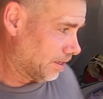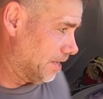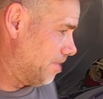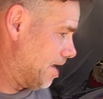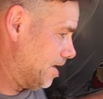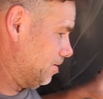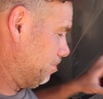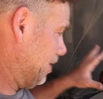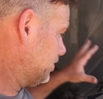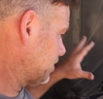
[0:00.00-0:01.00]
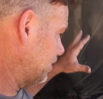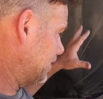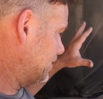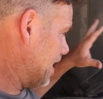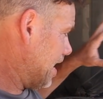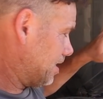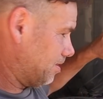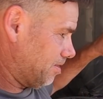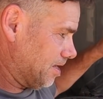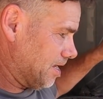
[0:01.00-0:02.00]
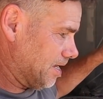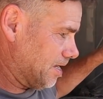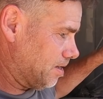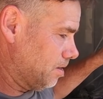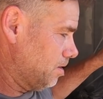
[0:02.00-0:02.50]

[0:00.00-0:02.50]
and then basically take the